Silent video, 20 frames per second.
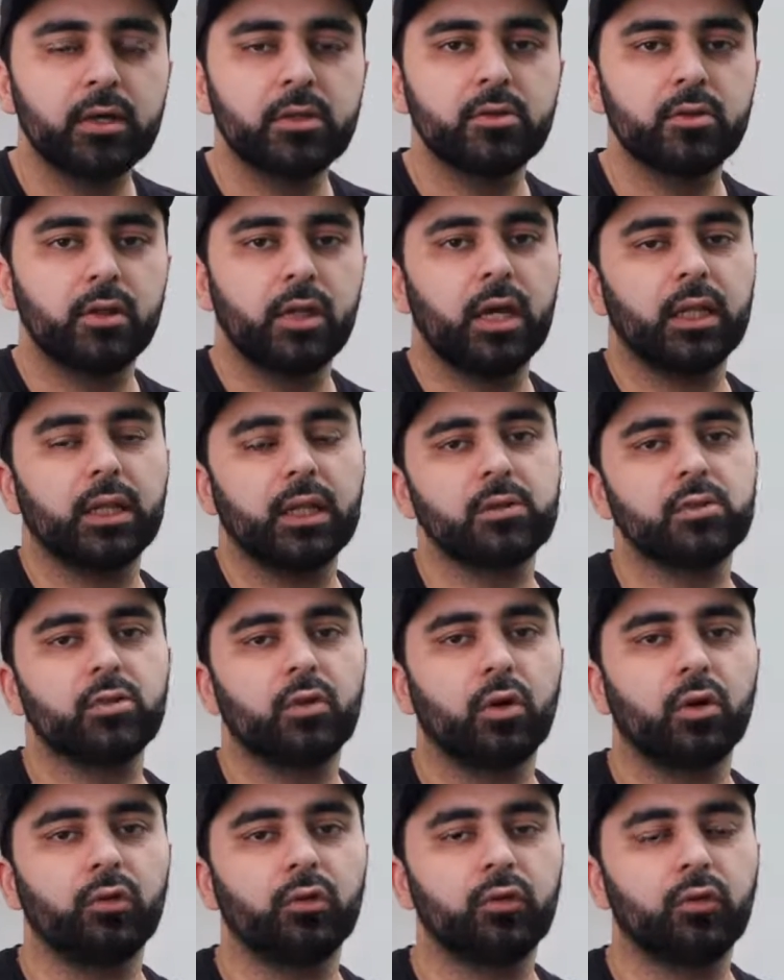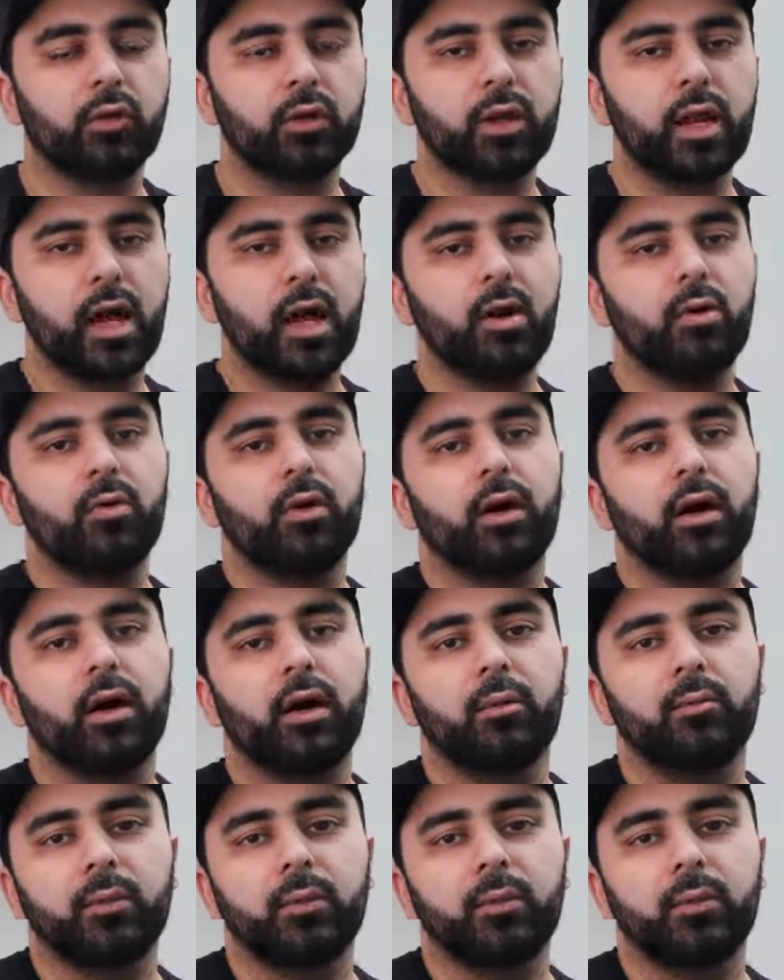So yeah, that's all for now.